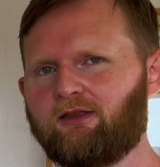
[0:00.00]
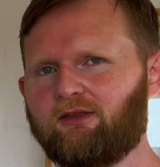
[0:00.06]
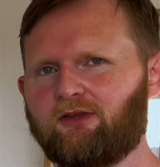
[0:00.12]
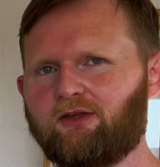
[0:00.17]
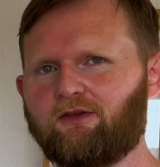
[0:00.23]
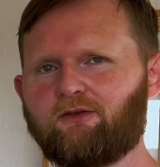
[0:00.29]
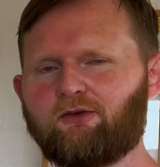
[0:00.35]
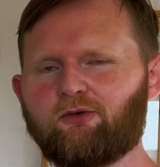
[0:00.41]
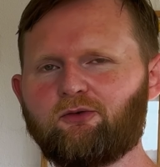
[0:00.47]

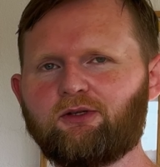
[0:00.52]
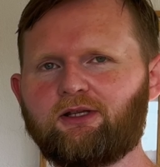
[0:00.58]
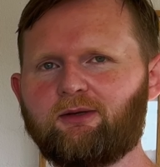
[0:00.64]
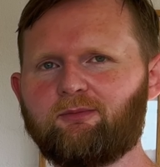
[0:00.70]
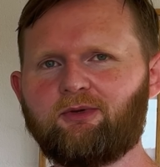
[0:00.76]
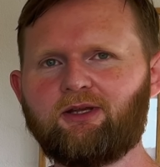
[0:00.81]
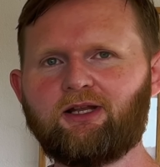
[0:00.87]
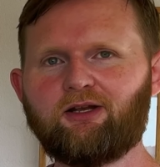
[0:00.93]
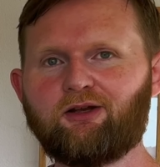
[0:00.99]
This goal can
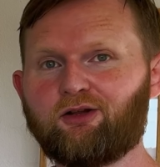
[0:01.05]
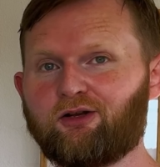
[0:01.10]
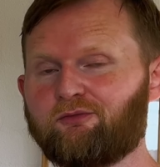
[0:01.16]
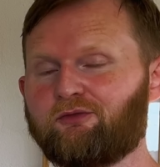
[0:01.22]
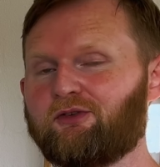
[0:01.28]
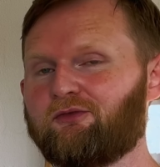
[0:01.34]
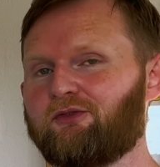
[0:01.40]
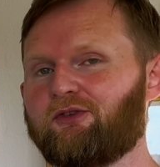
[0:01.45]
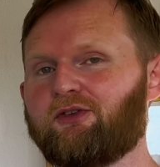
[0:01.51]
be a lot of
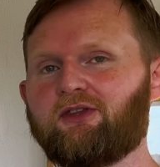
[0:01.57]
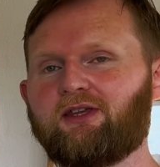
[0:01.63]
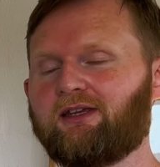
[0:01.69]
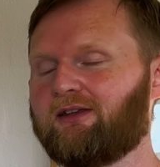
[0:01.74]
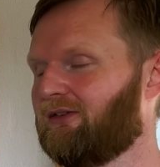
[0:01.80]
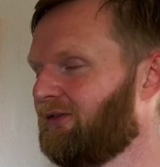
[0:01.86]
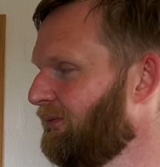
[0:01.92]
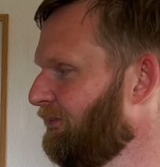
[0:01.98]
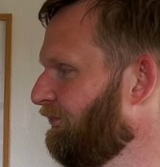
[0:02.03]
different
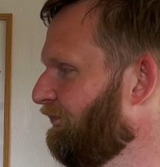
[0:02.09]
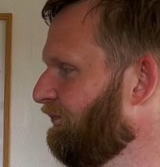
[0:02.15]
things,